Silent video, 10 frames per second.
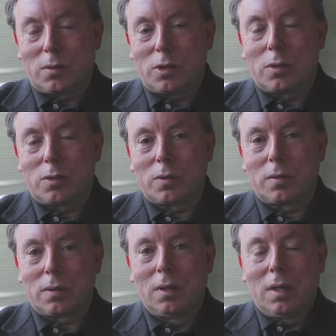It shows you
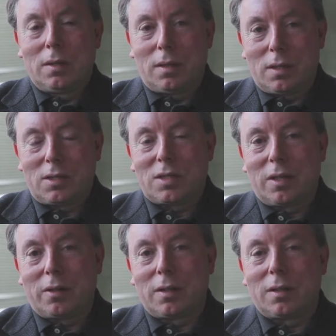the
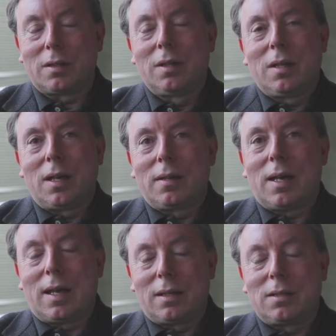hysteria and
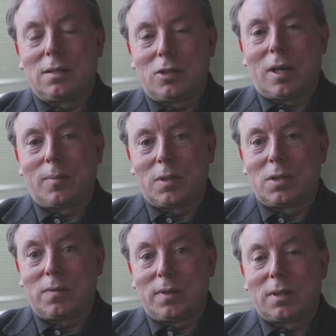the
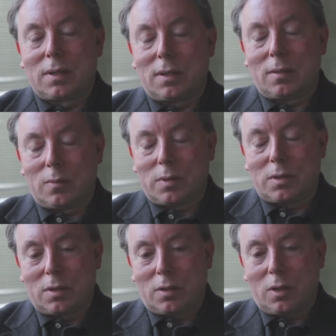anti-Japanese feeling that
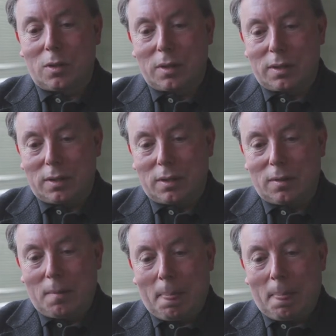was occurring there.